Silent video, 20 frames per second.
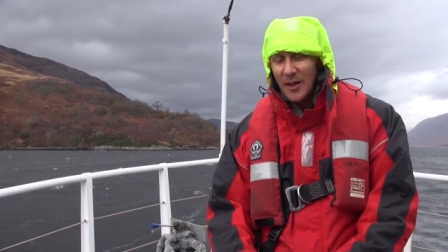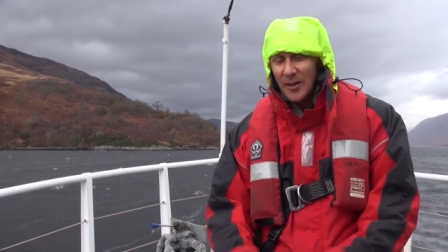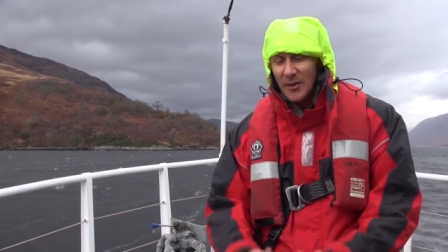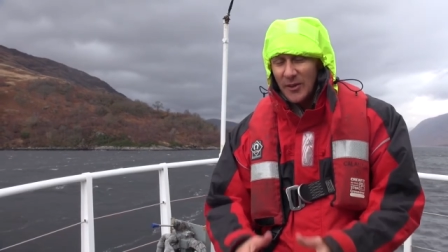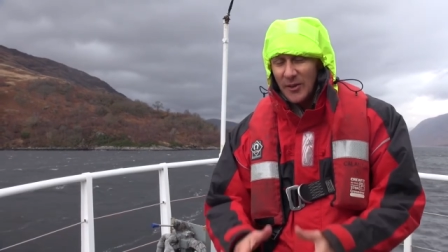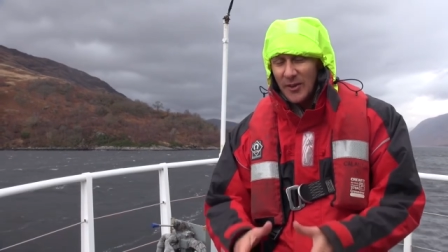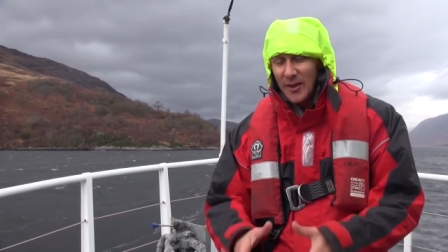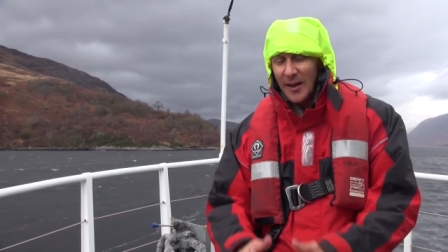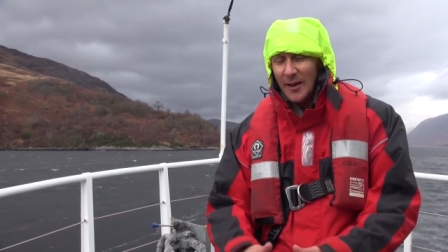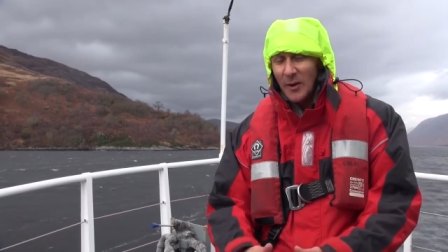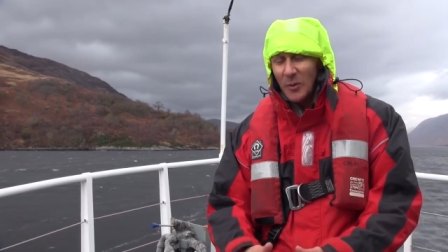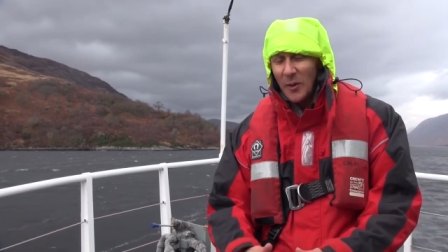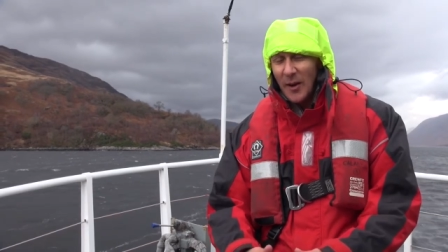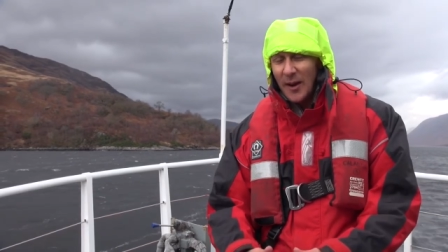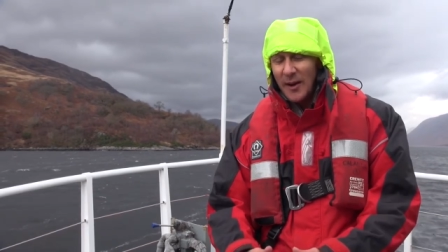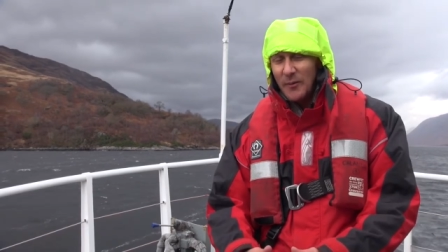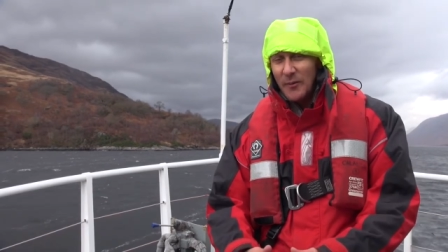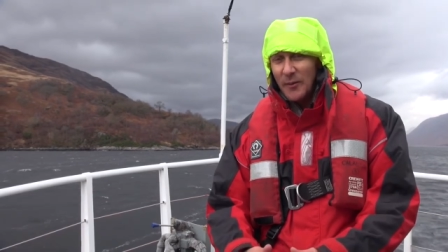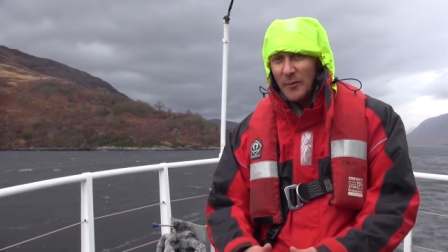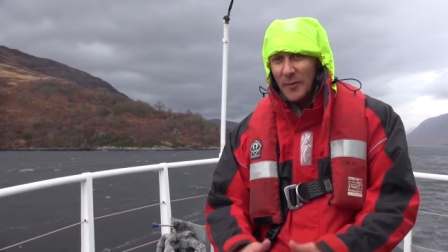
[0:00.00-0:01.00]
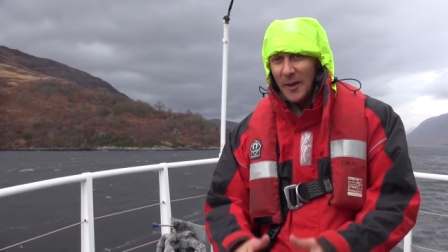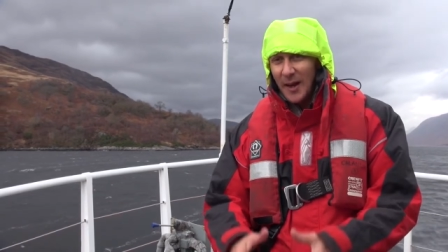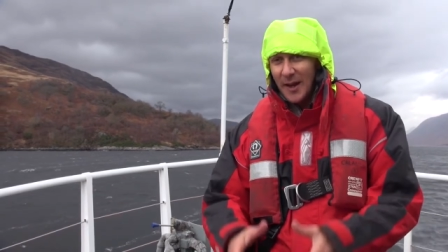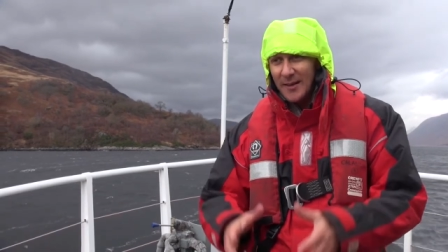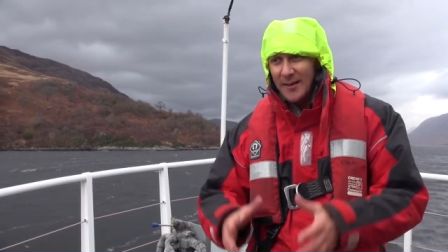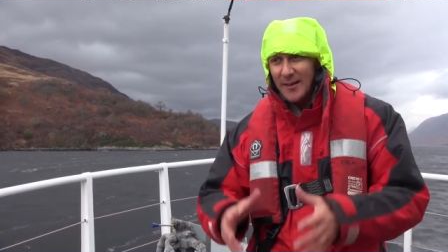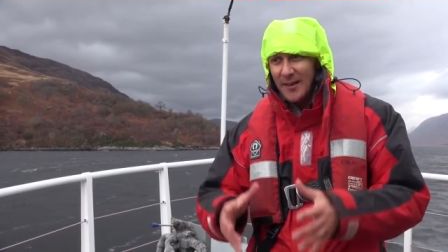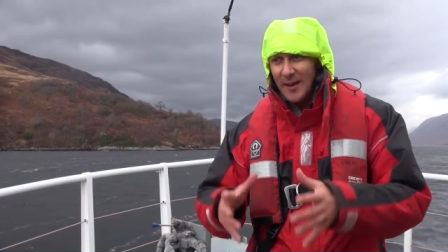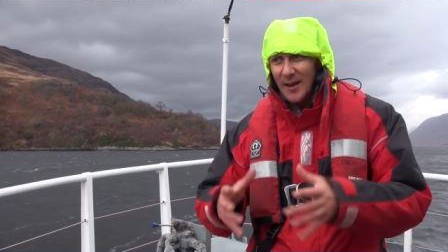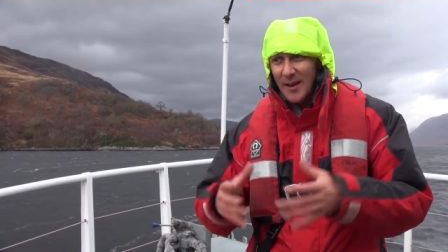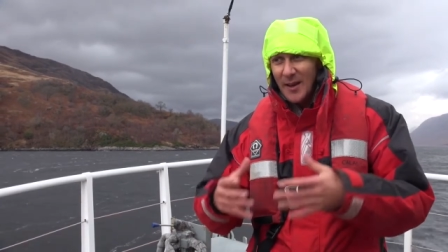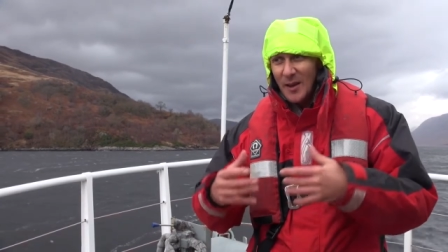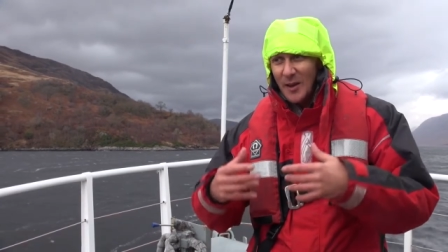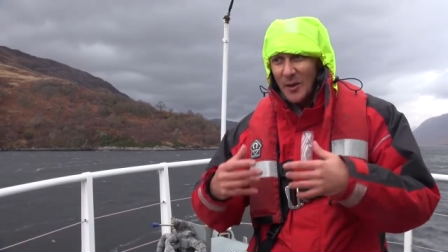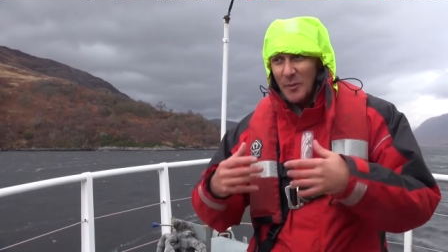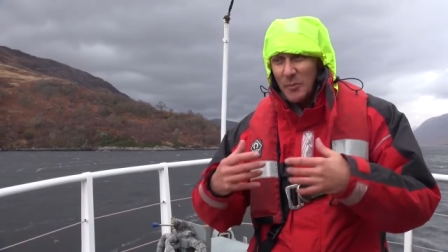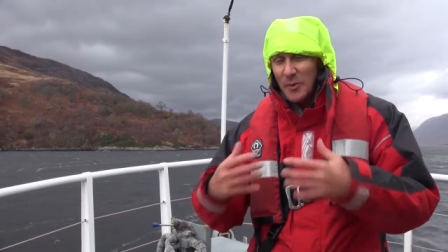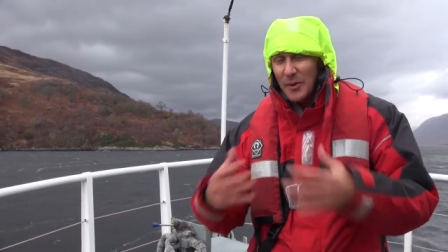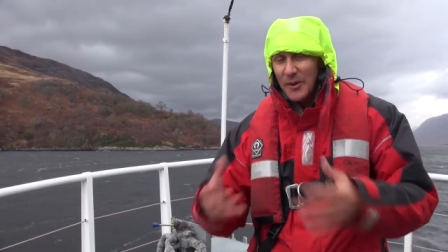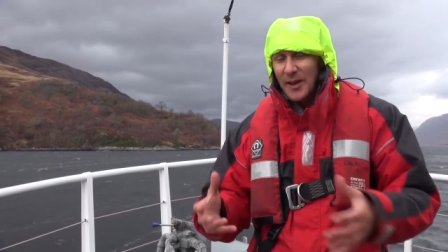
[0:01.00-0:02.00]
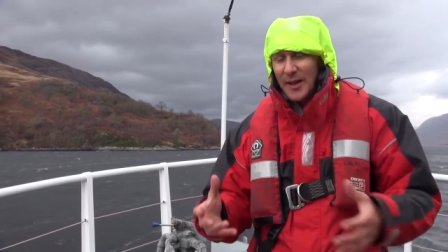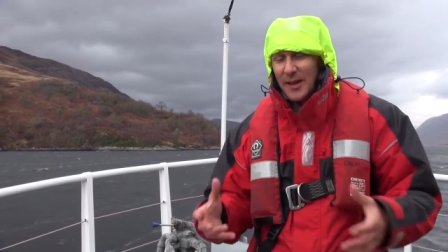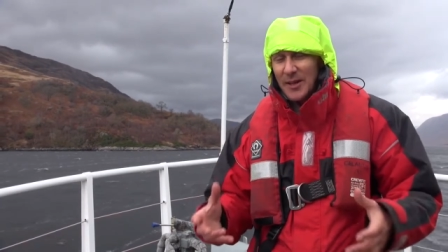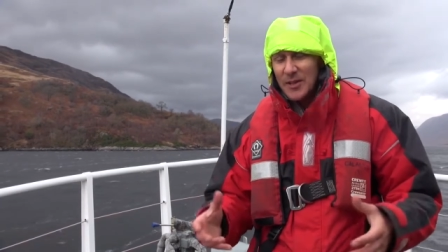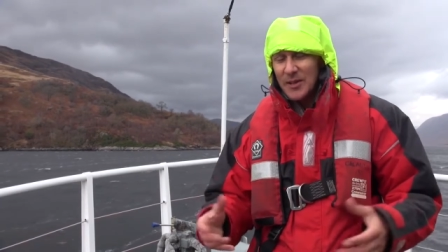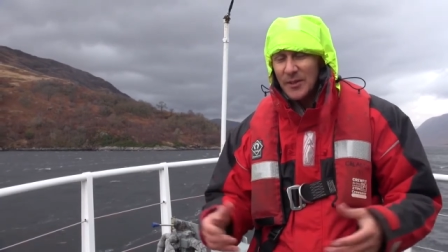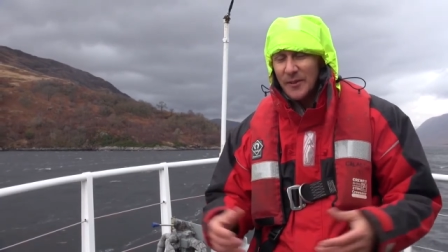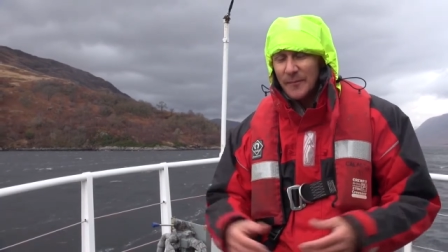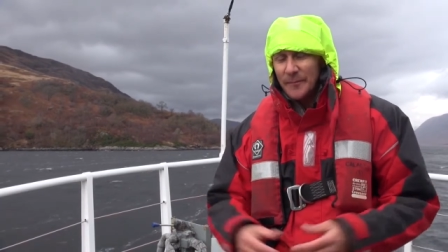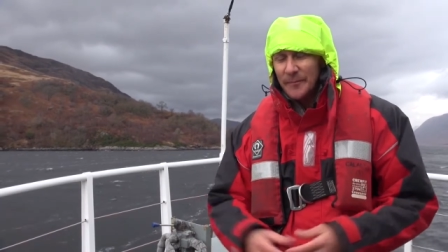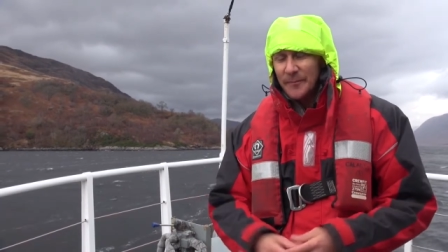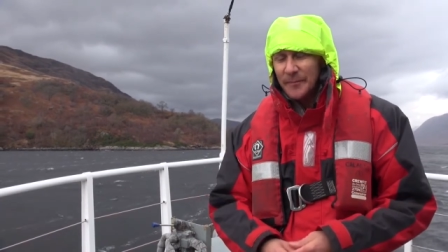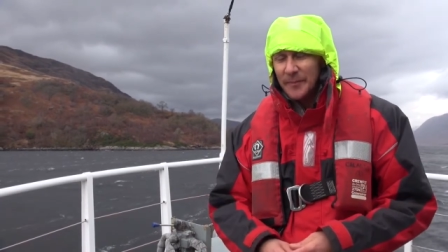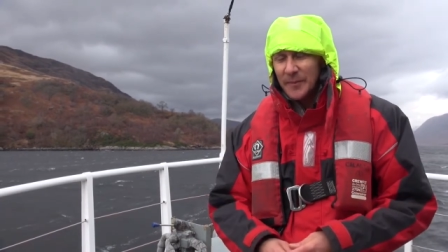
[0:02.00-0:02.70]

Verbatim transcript: to get away from that predation.